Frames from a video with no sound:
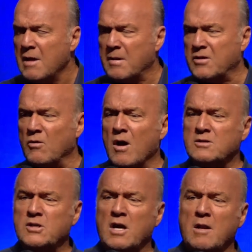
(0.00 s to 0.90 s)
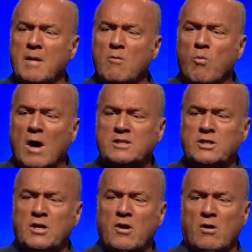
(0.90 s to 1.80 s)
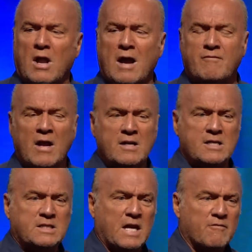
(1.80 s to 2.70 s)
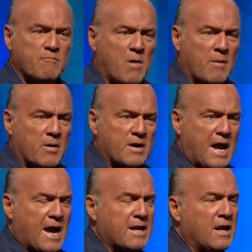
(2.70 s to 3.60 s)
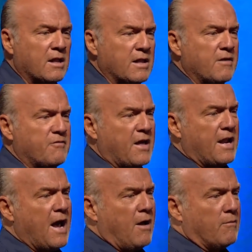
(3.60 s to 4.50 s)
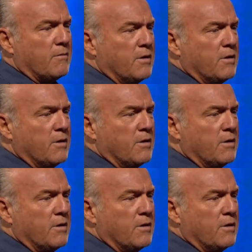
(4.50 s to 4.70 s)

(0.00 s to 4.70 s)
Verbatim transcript: but they're also going to be watching your life to see if mom or dad live that out.